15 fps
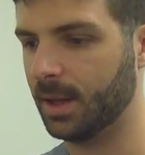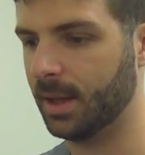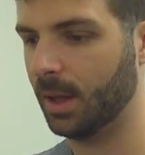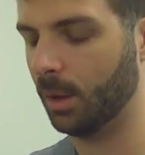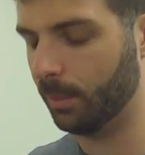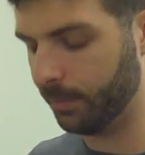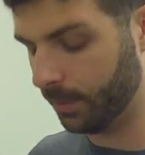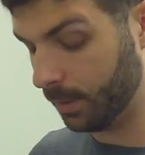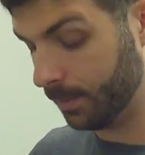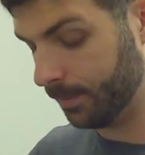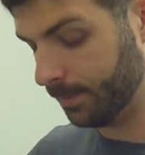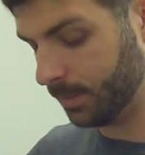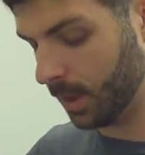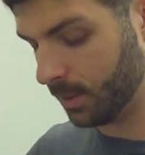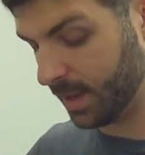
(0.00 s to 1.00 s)
helpful.
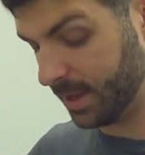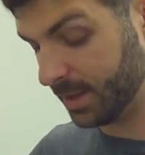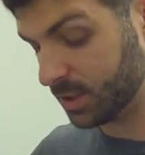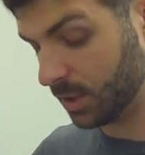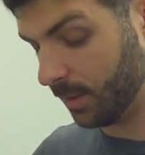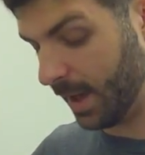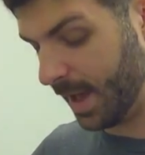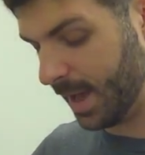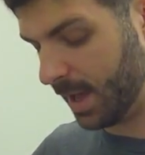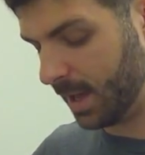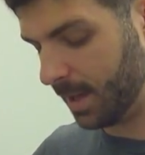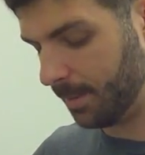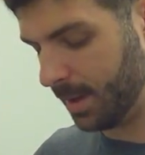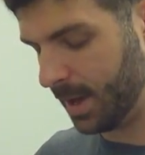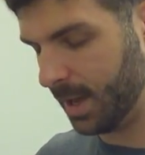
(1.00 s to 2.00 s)
Okay, let's go A,
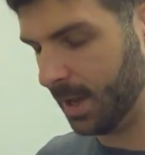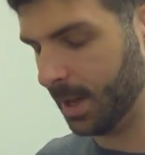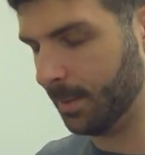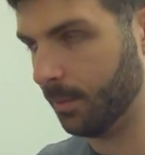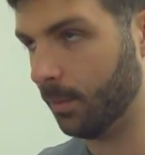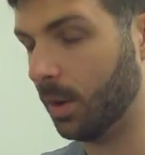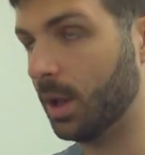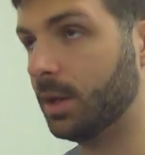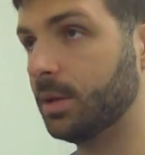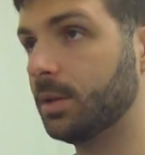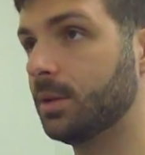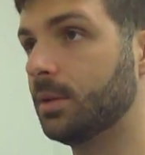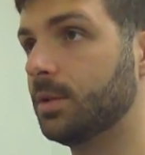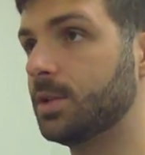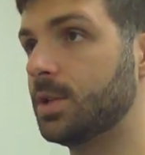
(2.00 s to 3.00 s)
M, A, M.
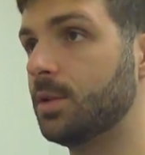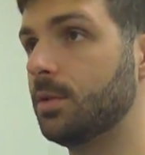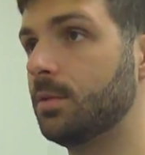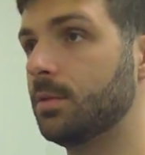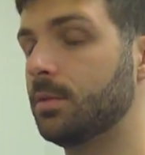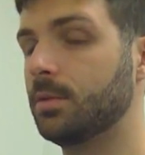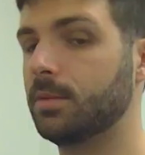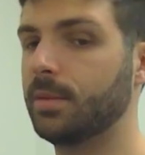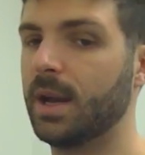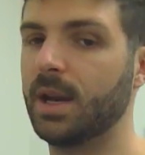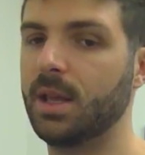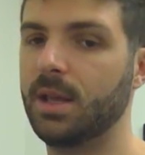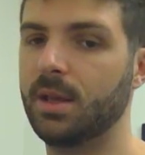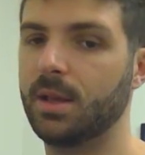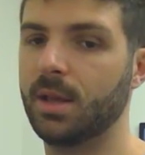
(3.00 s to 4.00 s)
1, 2,
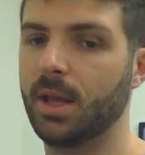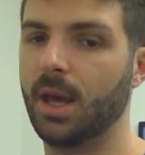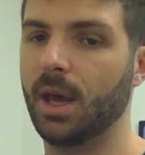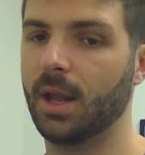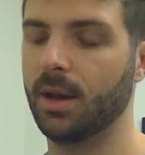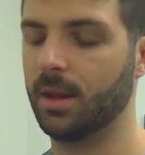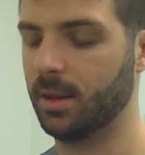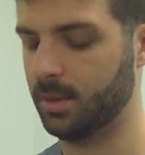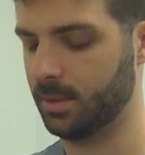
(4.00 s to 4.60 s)
ready, and.